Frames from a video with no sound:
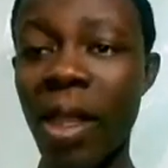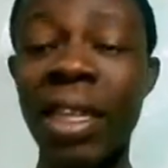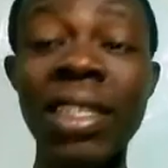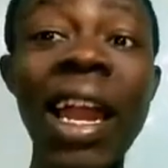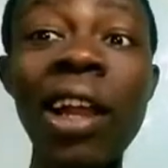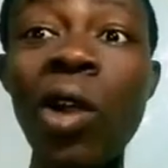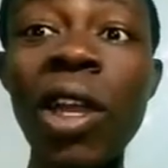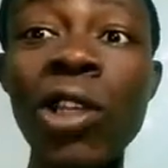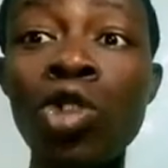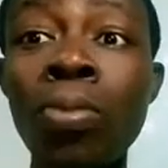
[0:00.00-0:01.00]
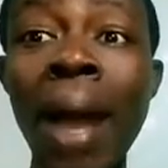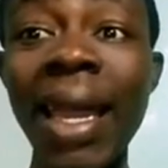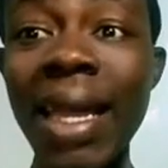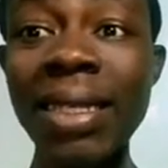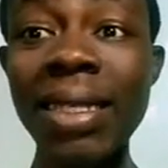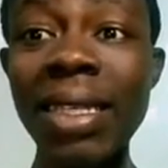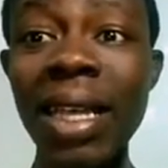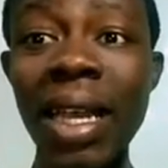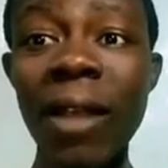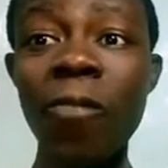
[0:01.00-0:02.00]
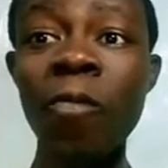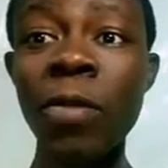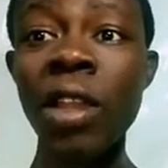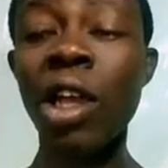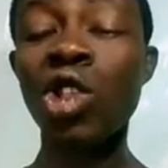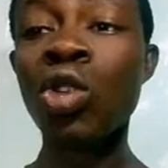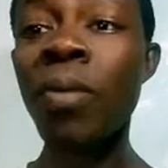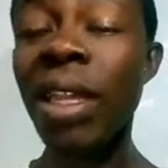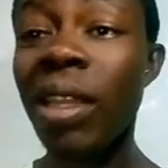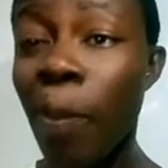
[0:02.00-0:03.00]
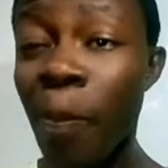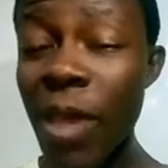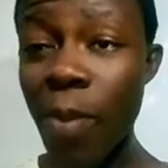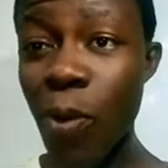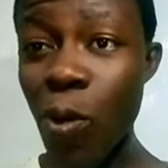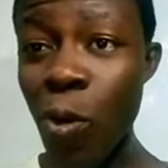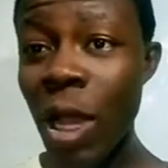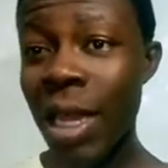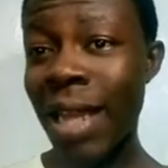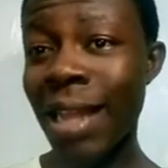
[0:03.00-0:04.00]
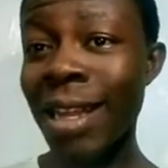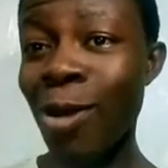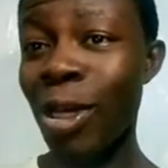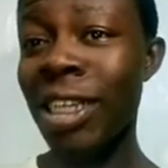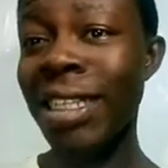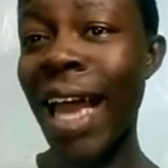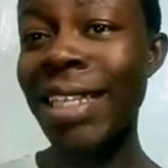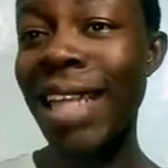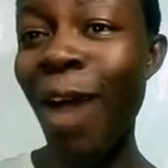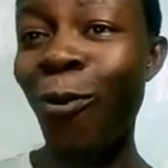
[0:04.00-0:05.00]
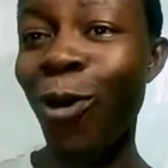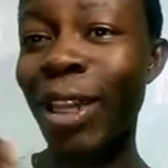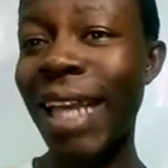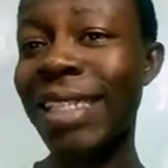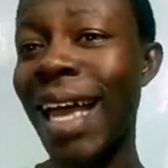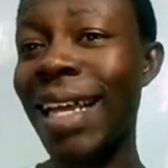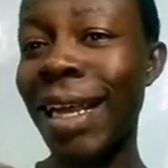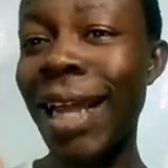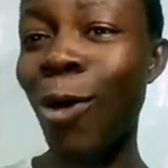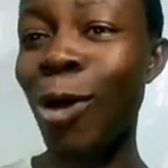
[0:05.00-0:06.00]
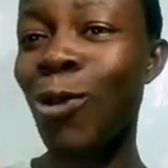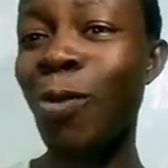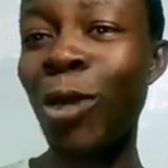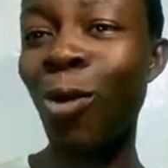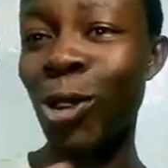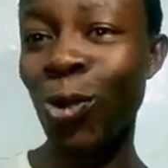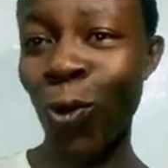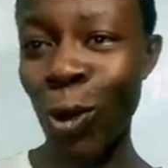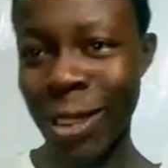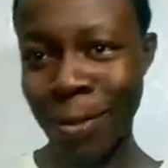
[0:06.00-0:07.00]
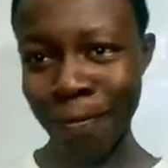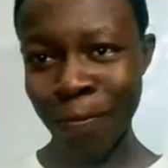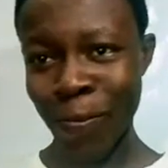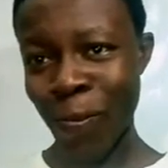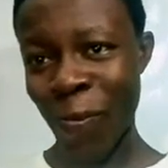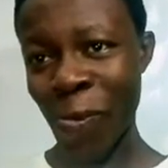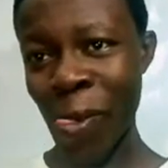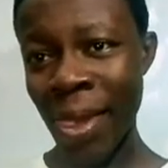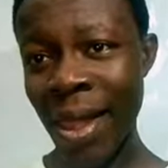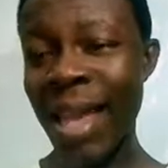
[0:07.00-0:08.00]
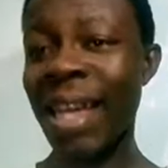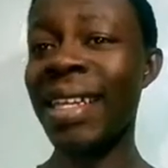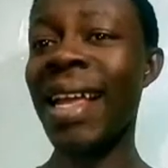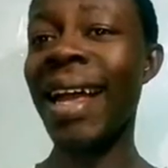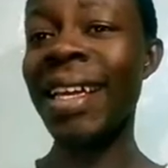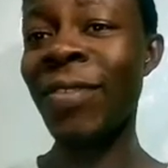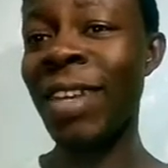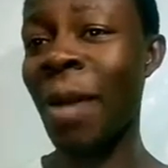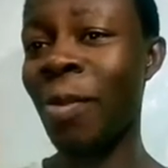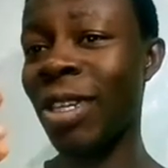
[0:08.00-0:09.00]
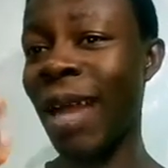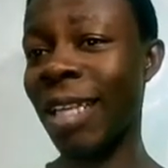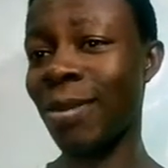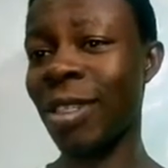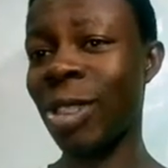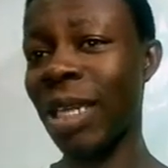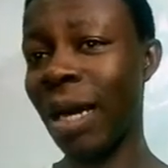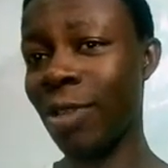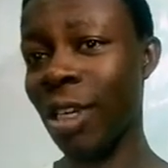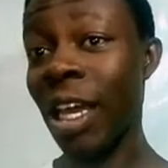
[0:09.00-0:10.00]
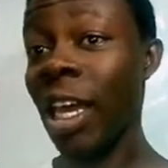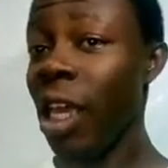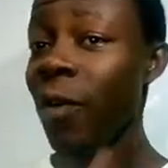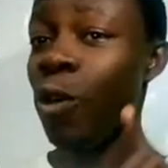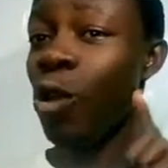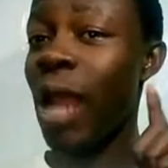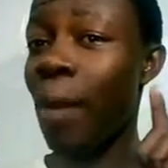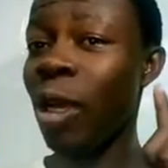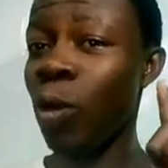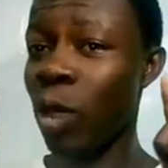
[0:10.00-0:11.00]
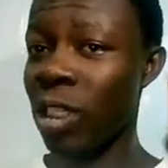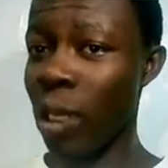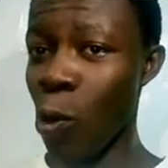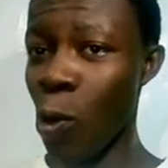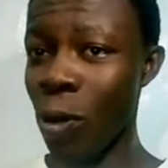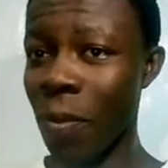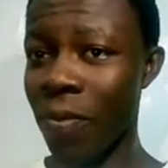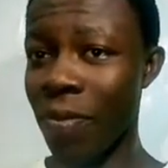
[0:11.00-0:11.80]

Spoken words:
They started going into markets to meet the people that they know these guys have voters card and they are going to be the ones to vote. They are giving them trader money, even though that money was a loan.